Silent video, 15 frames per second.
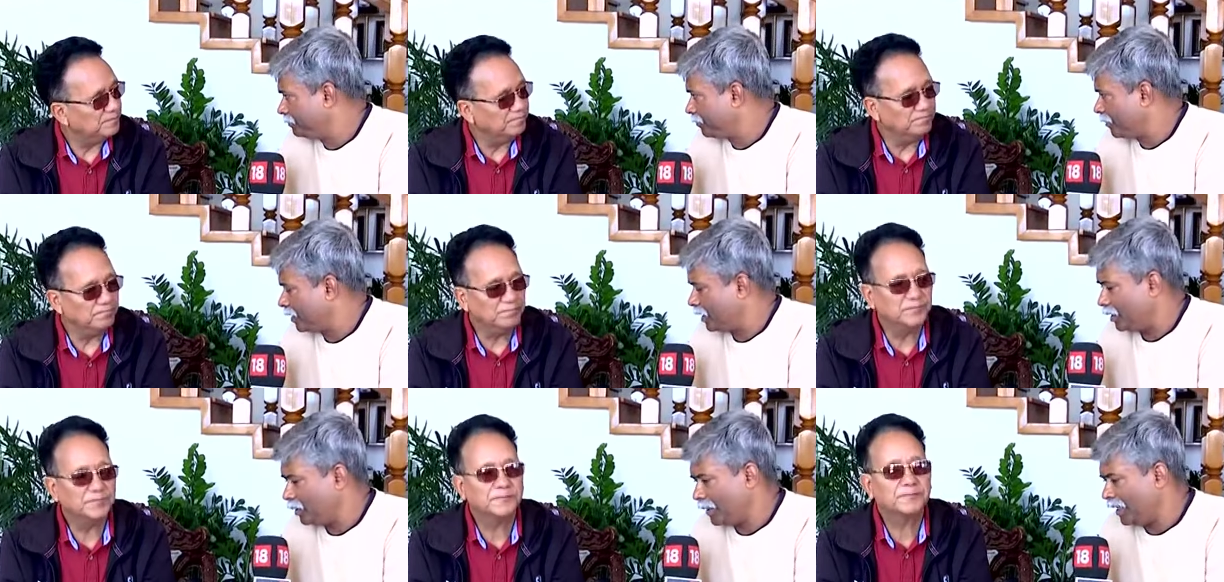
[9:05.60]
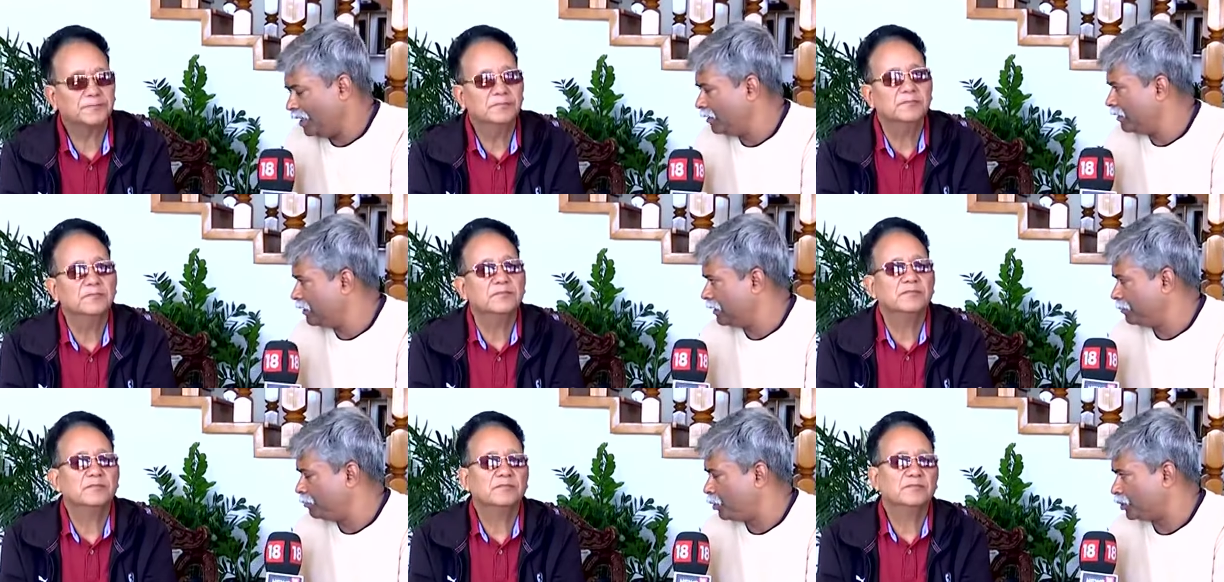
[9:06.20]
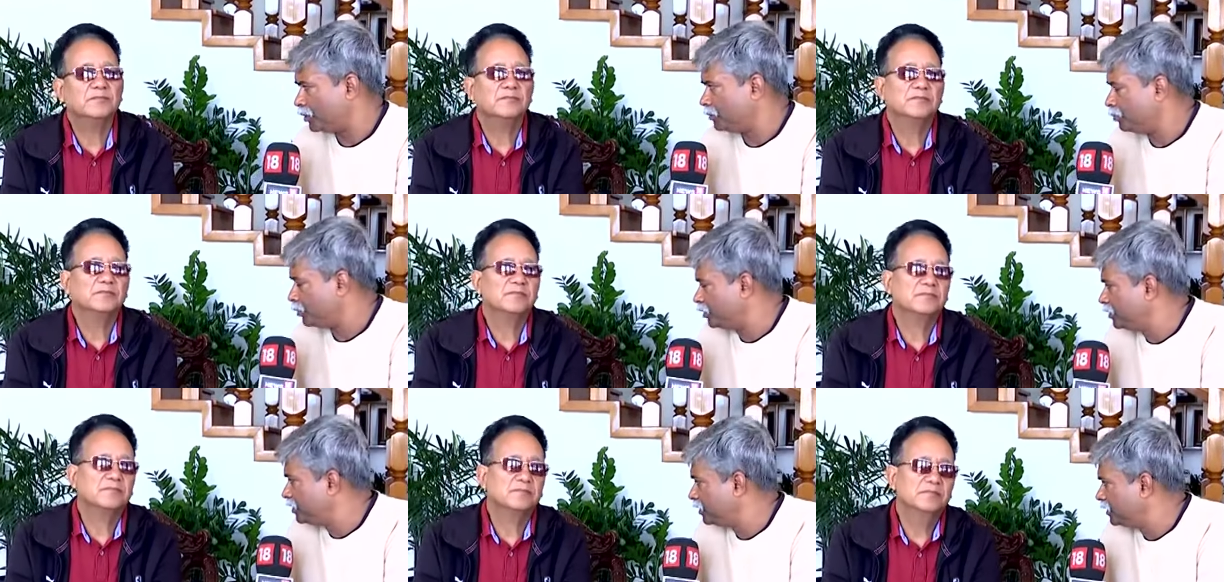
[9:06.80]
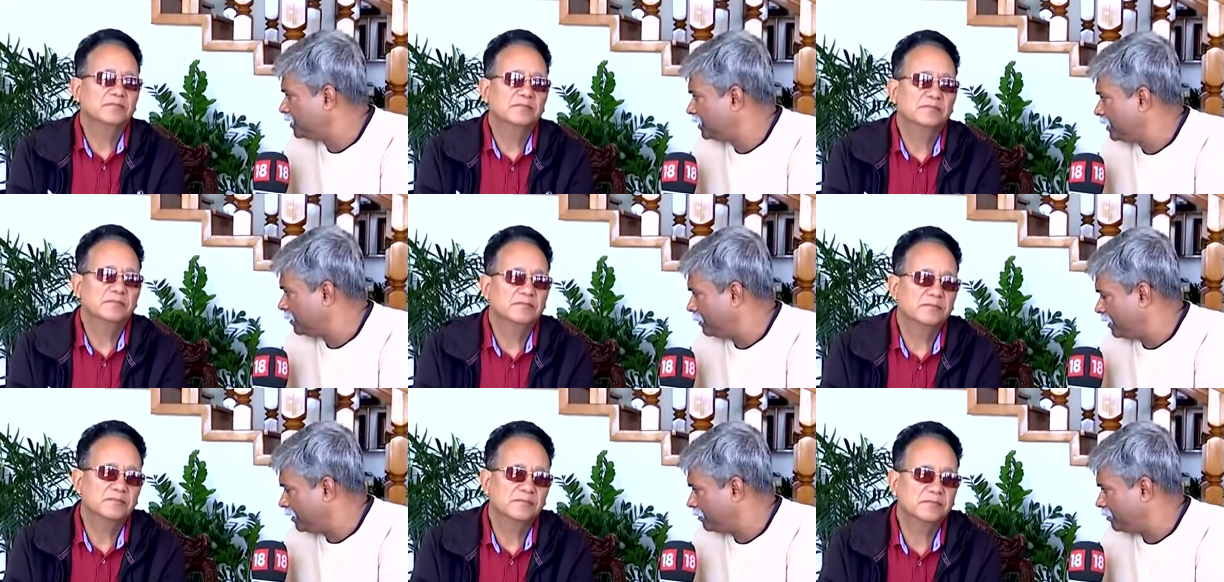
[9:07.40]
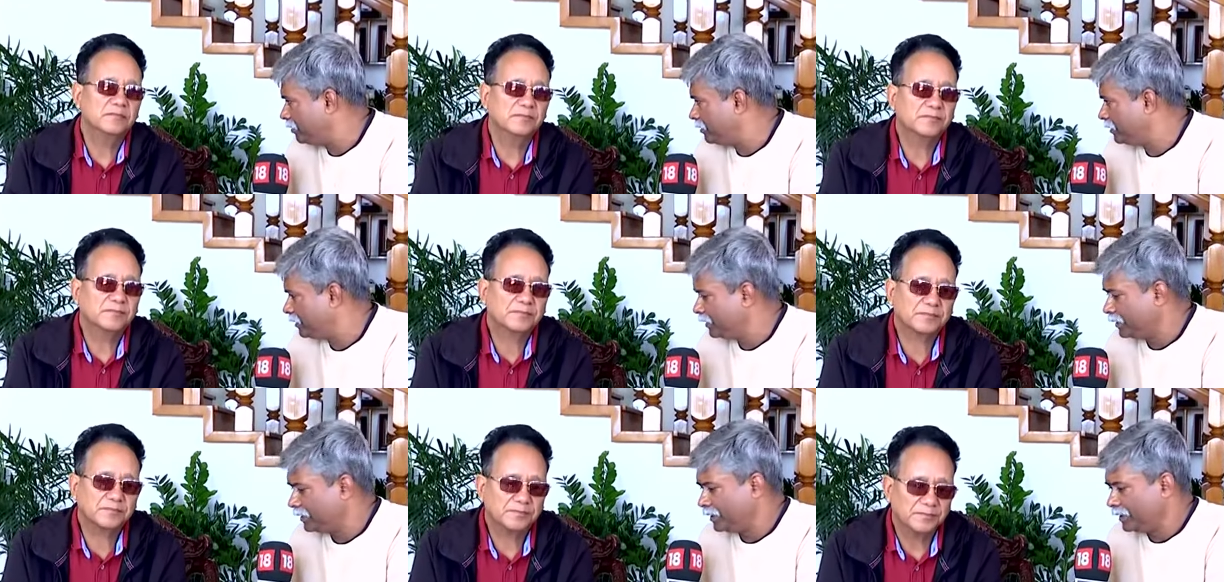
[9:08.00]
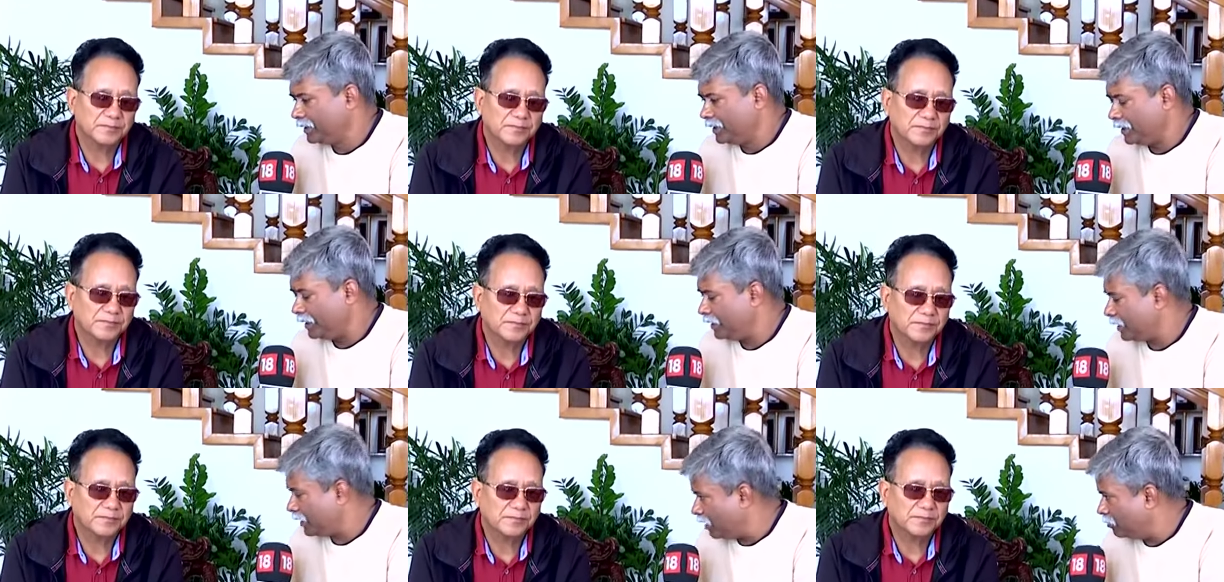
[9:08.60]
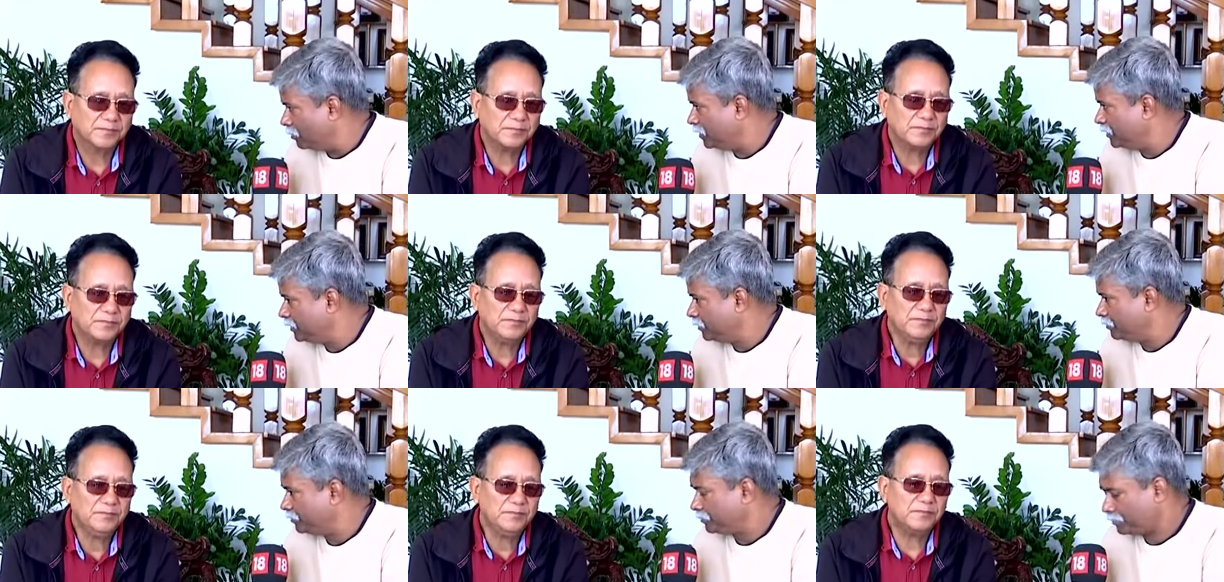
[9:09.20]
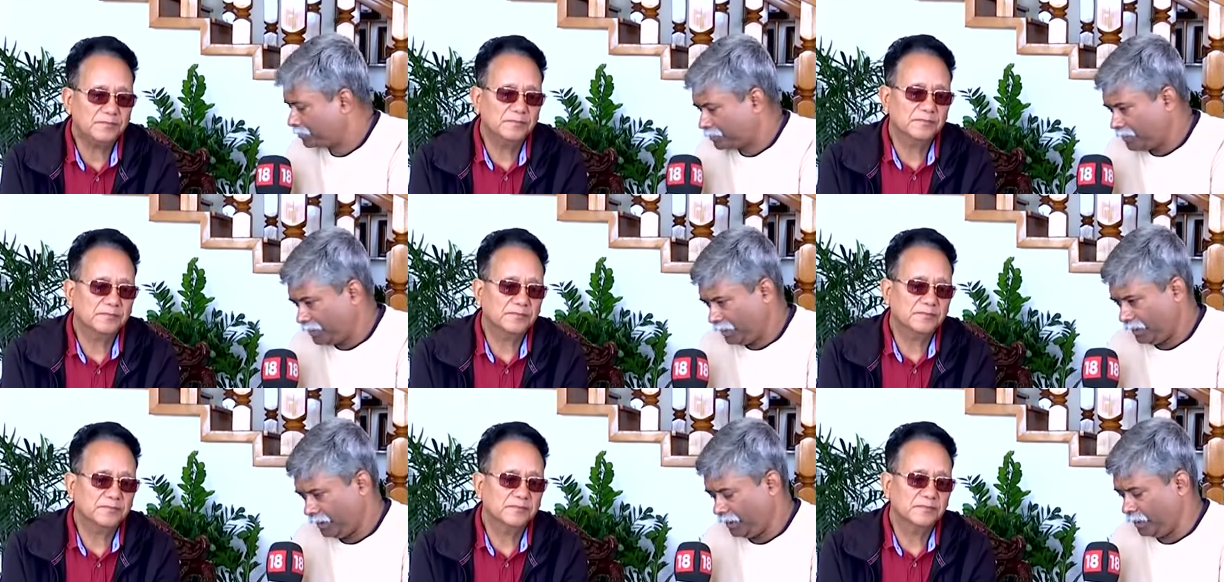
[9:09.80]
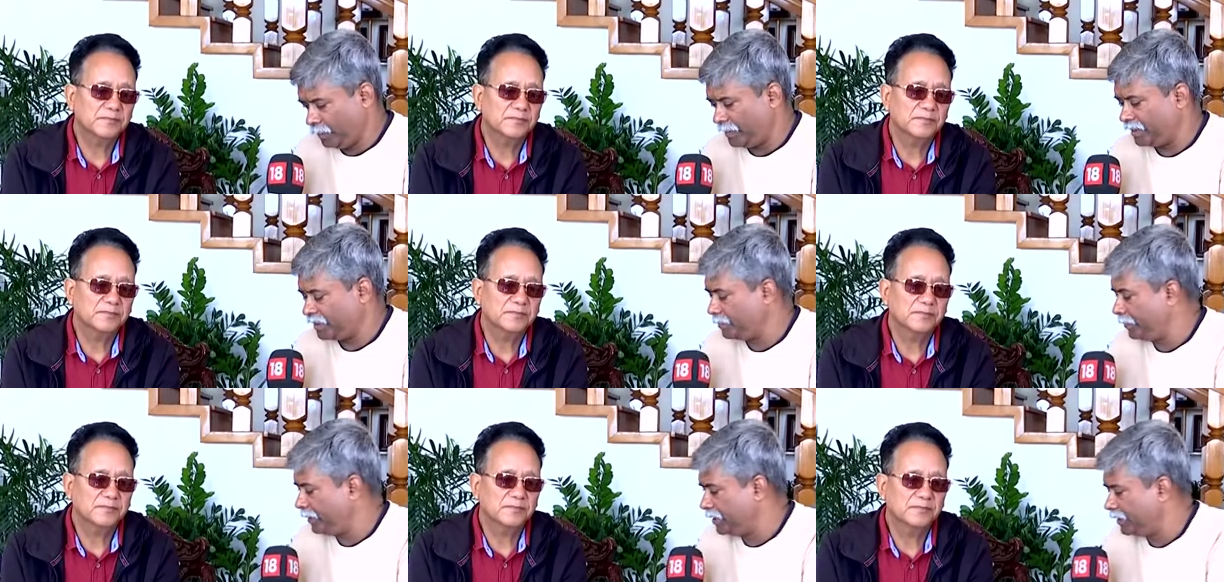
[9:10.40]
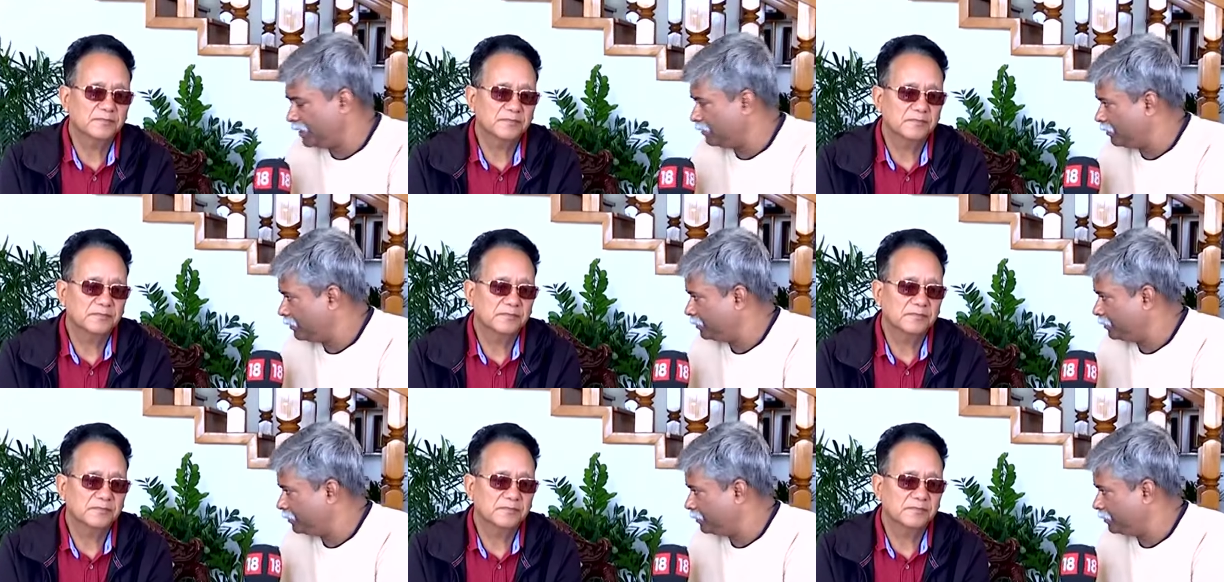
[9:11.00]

Speaker 1: Mm. You held important positions in M N F, in the government. You were the speaker.